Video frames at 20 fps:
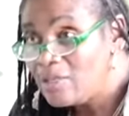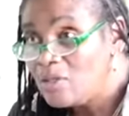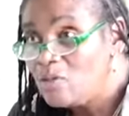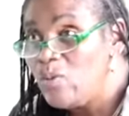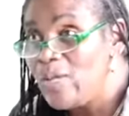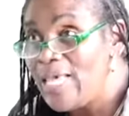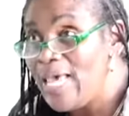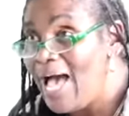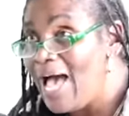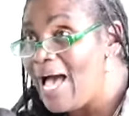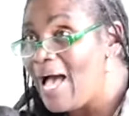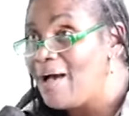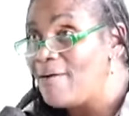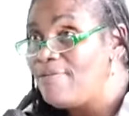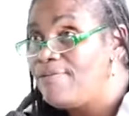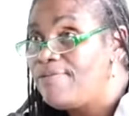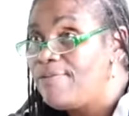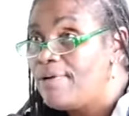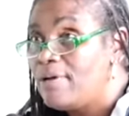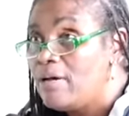we
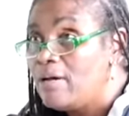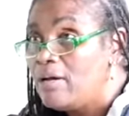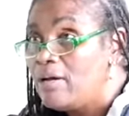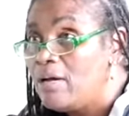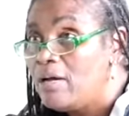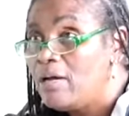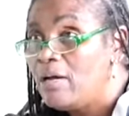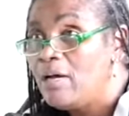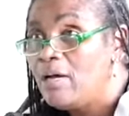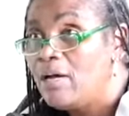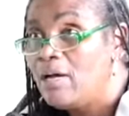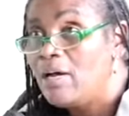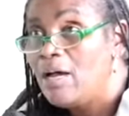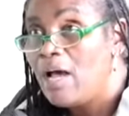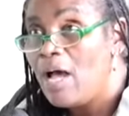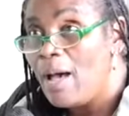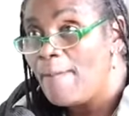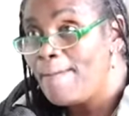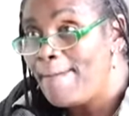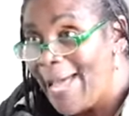have
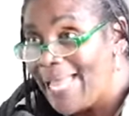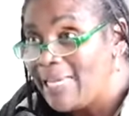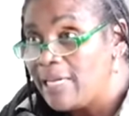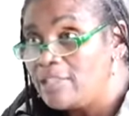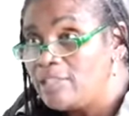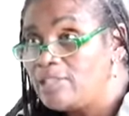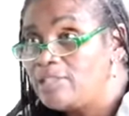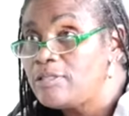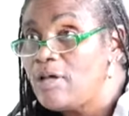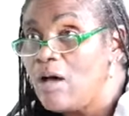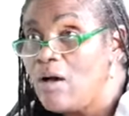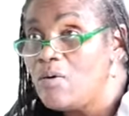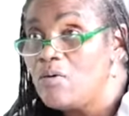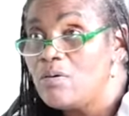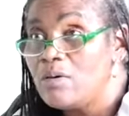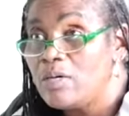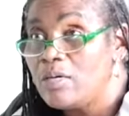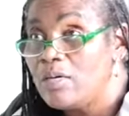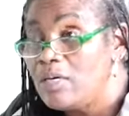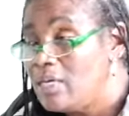a balanced
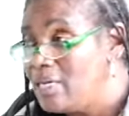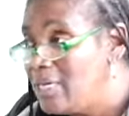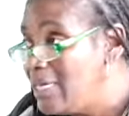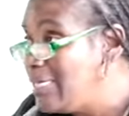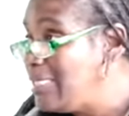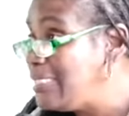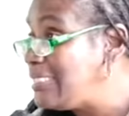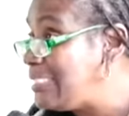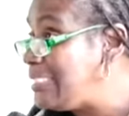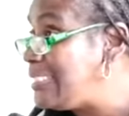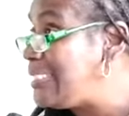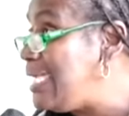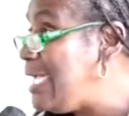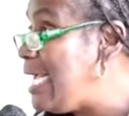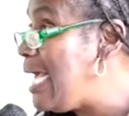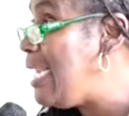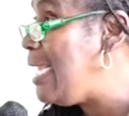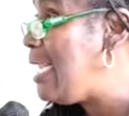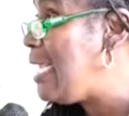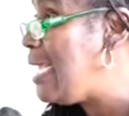out
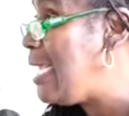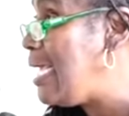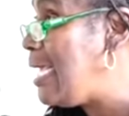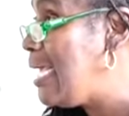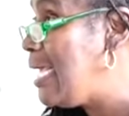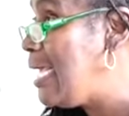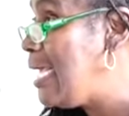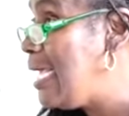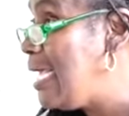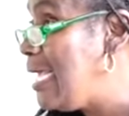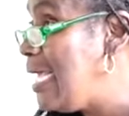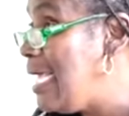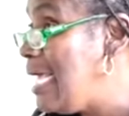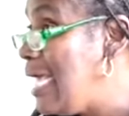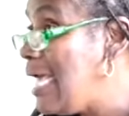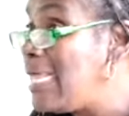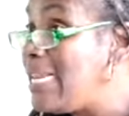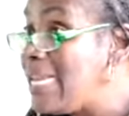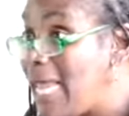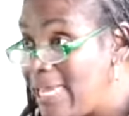CLA.
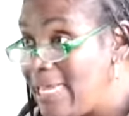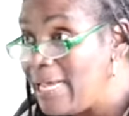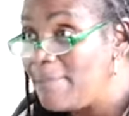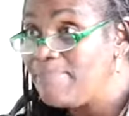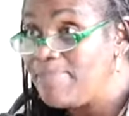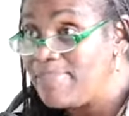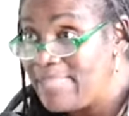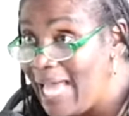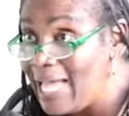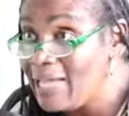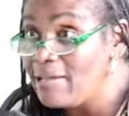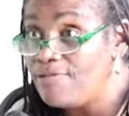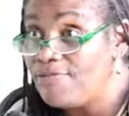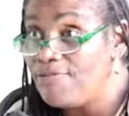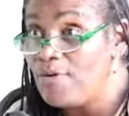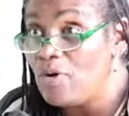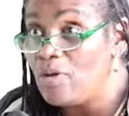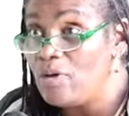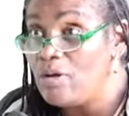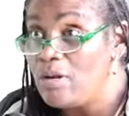And I am
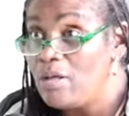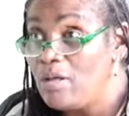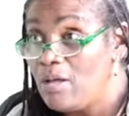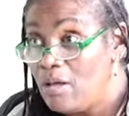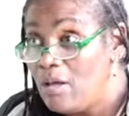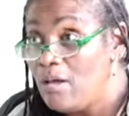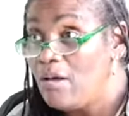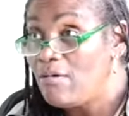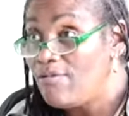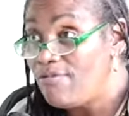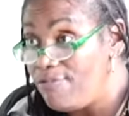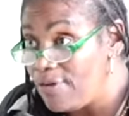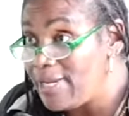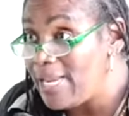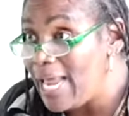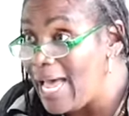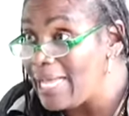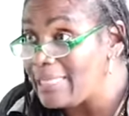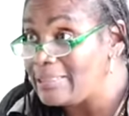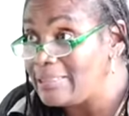thankful for
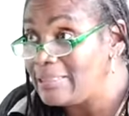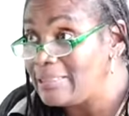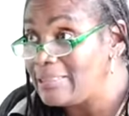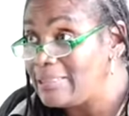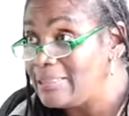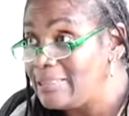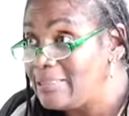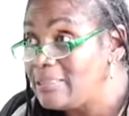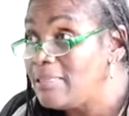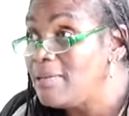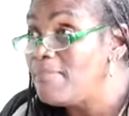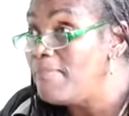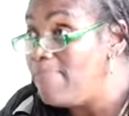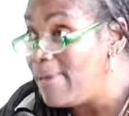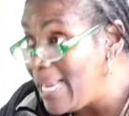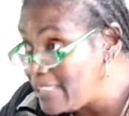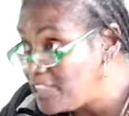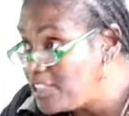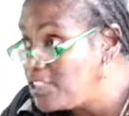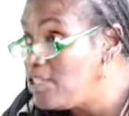that.
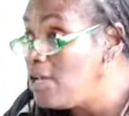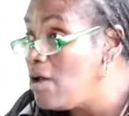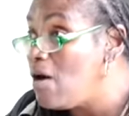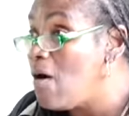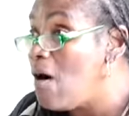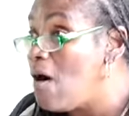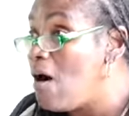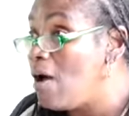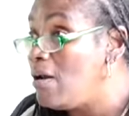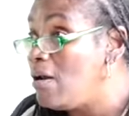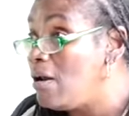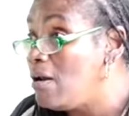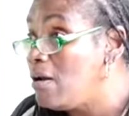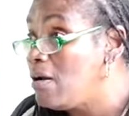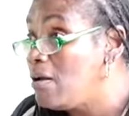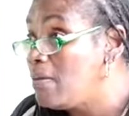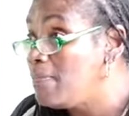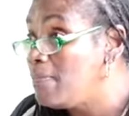Bless you all.